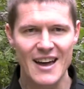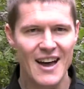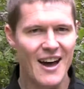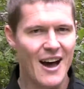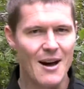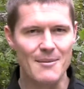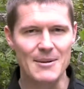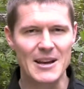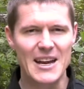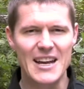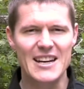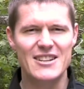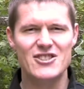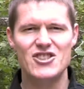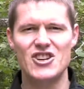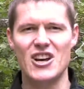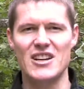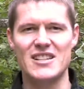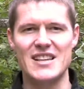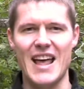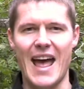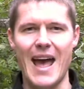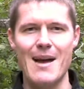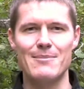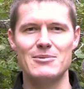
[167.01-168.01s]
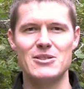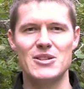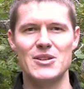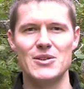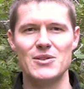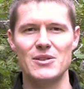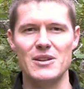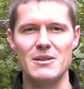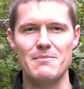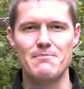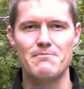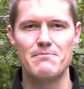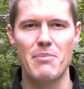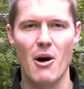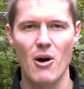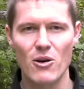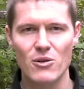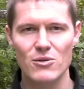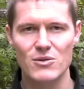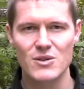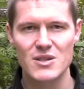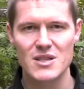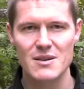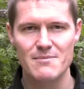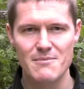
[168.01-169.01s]
I mean, it just absolutely
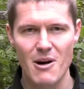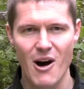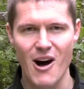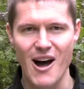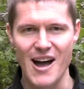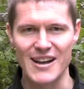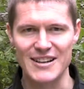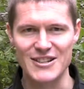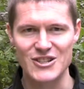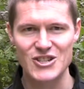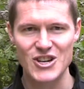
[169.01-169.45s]
boggles the mind